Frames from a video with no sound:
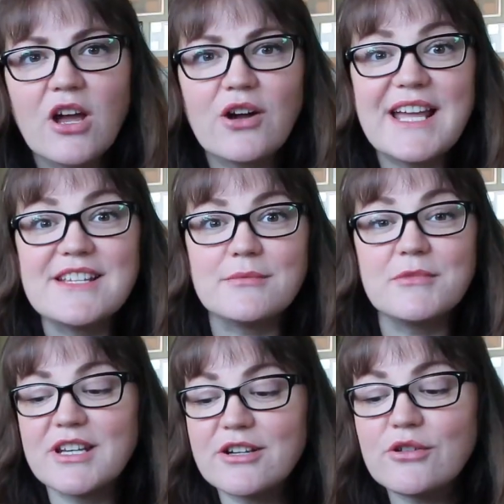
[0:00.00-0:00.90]
Okay, so I'm
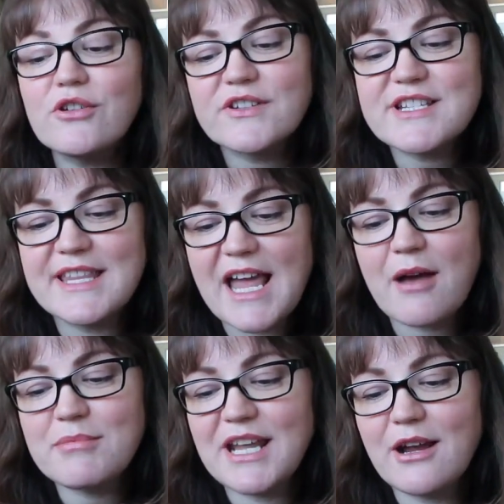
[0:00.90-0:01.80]
gonna go over to the
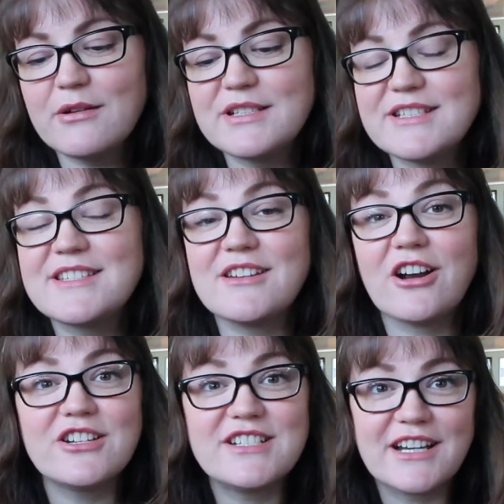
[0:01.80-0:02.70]
app now and just
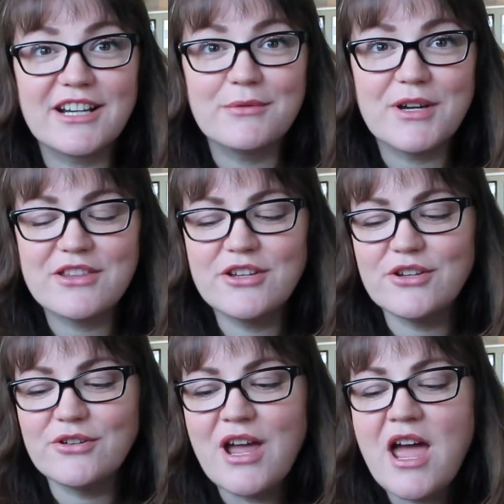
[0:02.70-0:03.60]
start sharing with
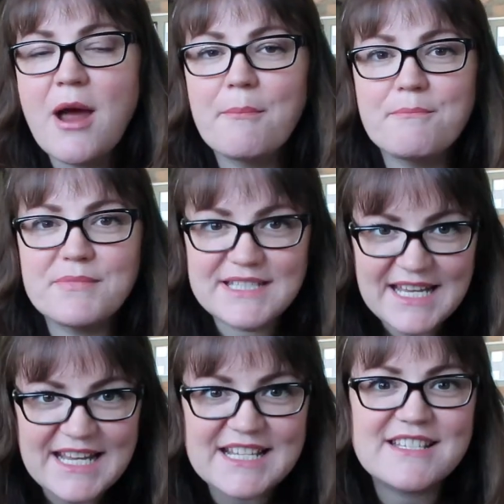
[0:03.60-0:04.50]
you
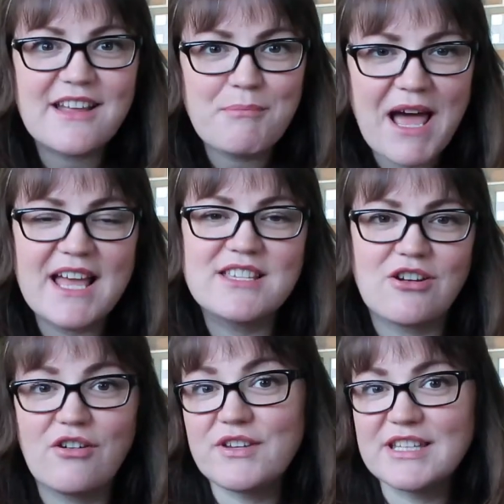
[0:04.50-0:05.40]
days past
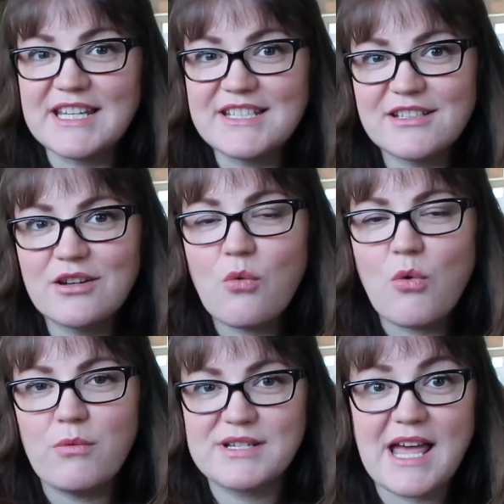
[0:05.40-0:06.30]
ovulation,
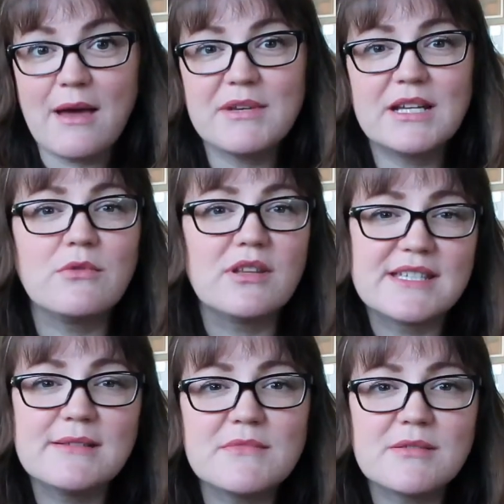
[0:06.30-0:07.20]
what was happening, what the
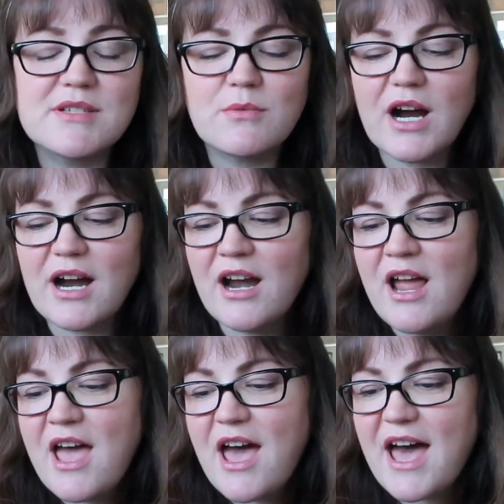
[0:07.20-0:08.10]
symptoms were,
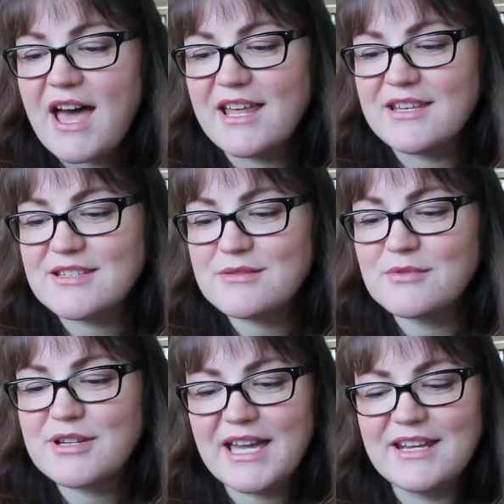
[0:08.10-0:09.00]
and
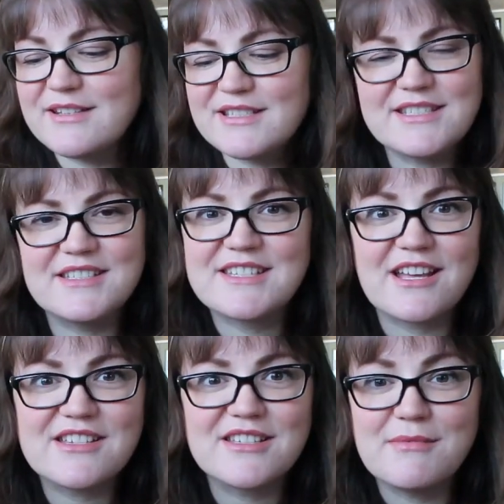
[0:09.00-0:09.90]
we'll kind of just
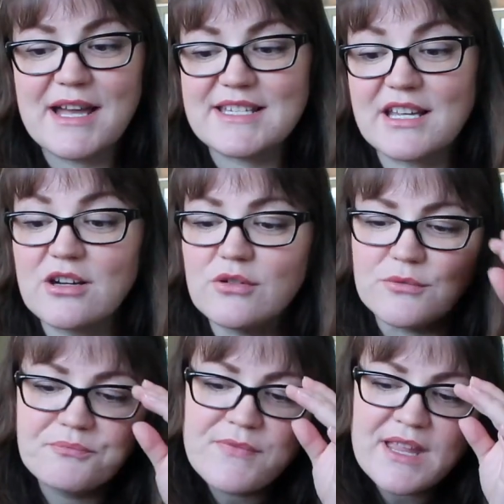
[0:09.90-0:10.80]
discuss them as I go.